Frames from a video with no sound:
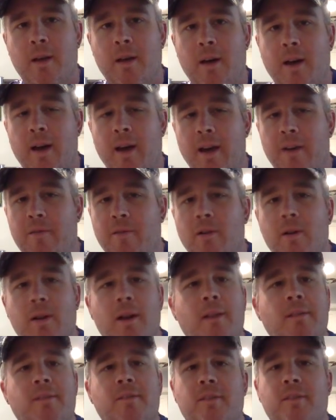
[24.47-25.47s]
I have all
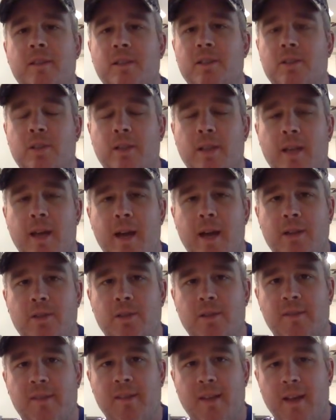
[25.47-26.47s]
kinds of kitchen
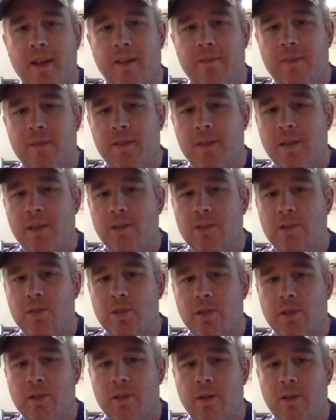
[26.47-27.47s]
gadgets. I have the
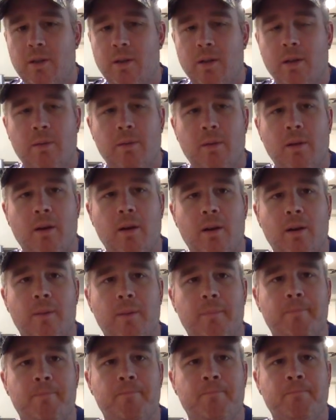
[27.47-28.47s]
Ninja
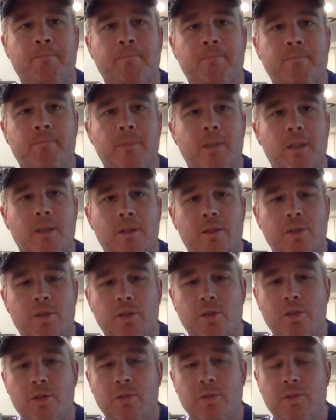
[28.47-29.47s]
um, the
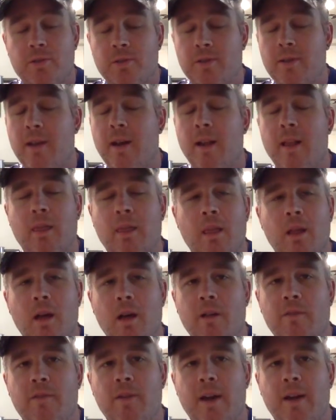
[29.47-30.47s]
Juicer that I
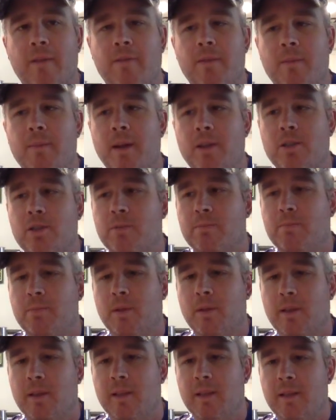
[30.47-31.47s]
love. I have the magic
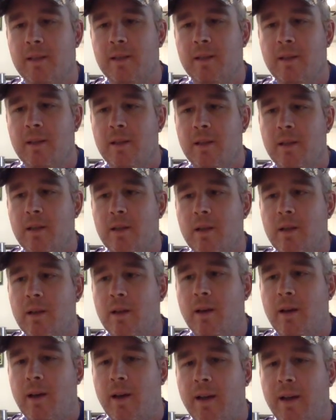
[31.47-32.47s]
bullet.
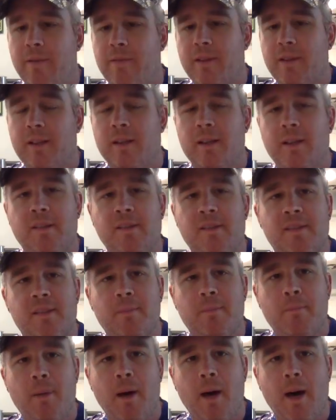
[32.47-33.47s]
I have like an
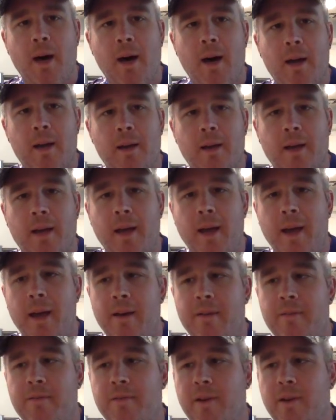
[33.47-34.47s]
instant pot. I
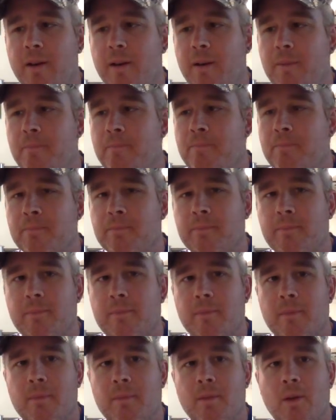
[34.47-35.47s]
have um,
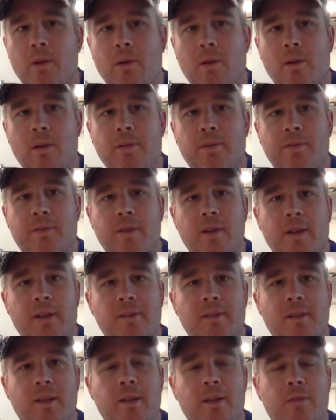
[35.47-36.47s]
all different
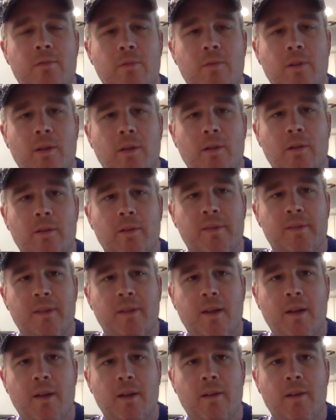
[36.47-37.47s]
kinds of like grills,
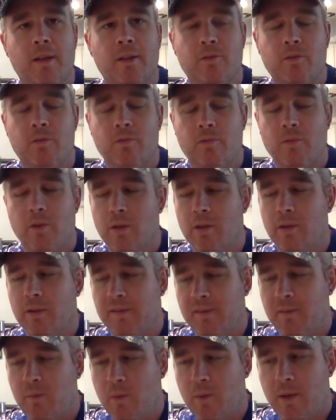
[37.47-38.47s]
uh, electric
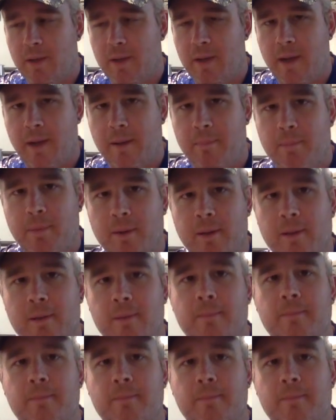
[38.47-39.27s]
grills and whatnot. But